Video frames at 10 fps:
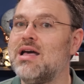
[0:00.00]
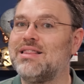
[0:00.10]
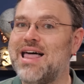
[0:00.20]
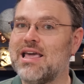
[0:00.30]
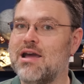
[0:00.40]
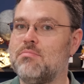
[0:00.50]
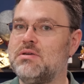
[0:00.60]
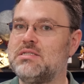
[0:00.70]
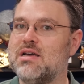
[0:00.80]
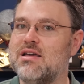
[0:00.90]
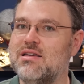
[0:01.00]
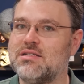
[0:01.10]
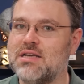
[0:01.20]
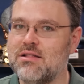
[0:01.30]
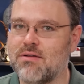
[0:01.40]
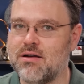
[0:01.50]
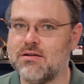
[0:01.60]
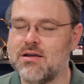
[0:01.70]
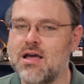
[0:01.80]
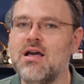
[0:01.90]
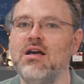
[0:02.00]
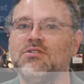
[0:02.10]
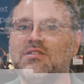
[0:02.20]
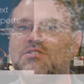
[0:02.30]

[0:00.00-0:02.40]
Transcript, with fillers: like our PCIe accelerator. So